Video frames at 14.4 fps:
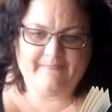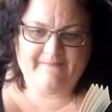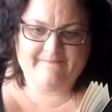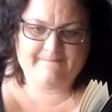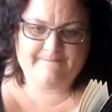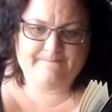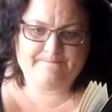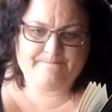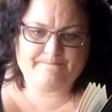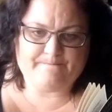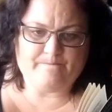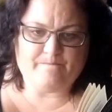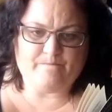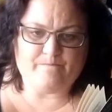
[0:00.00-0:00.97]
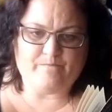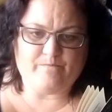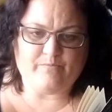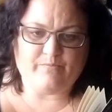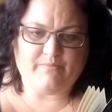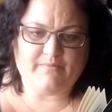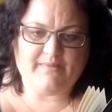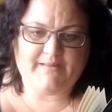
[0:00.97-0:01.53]

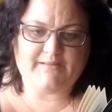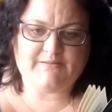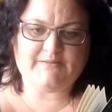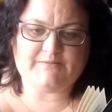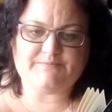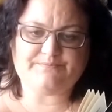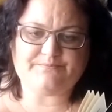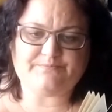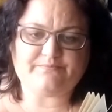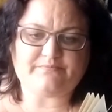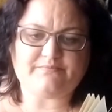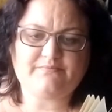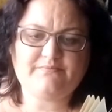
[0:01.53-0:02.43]
[no speech]